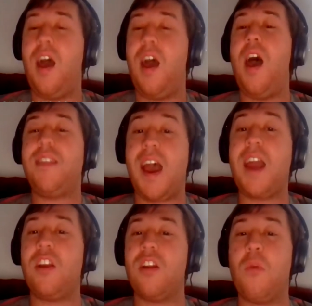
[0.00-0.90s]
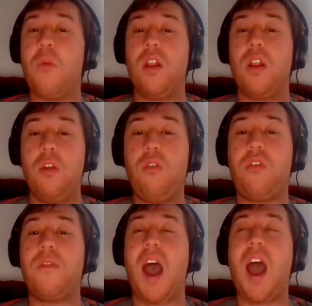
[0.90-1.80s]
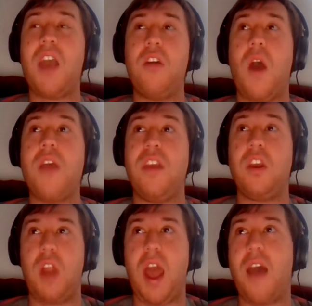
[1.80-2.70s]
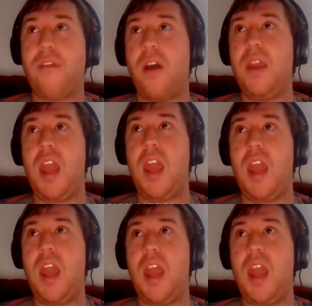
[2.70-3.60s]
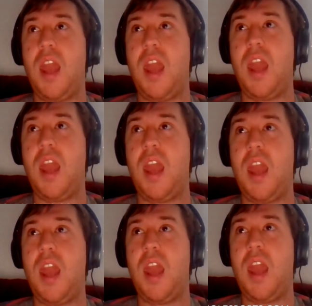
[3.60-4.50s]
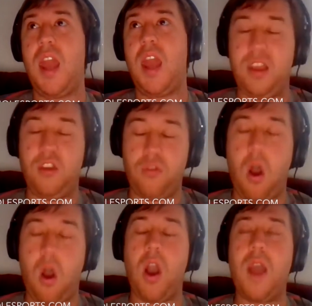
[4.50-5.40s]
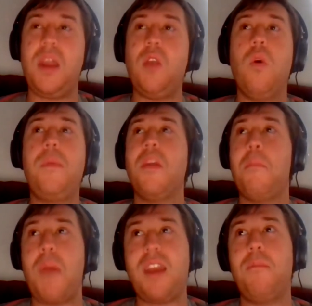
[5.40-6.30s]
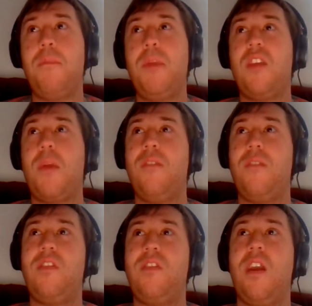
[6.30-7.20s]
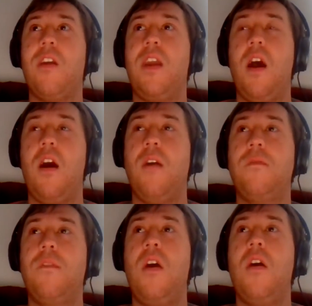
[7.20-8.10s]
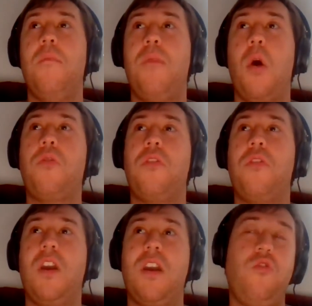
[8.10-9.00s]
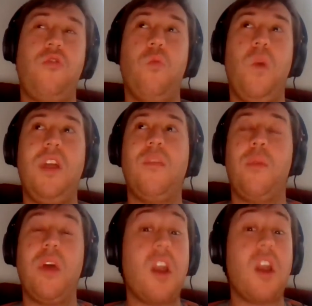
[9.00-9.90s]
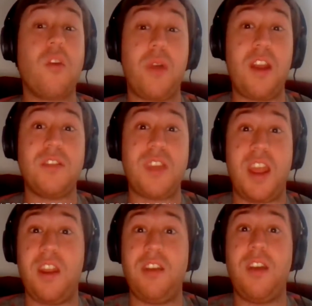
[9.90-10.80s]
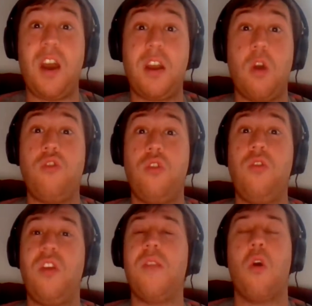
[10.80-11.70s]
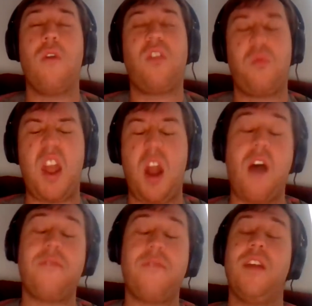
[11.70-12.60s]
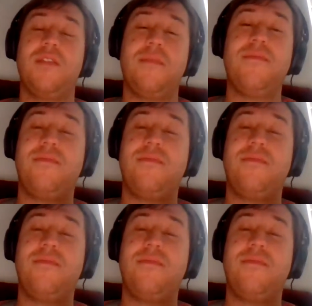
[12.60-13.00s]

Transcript: He's a tinier, more elusive guy who I think could have, I mean, a really, really strong. I mean, we'll be the biggest biggest beneficiary of both a coach willing to play younger players and a coach who's in more of a spread offense.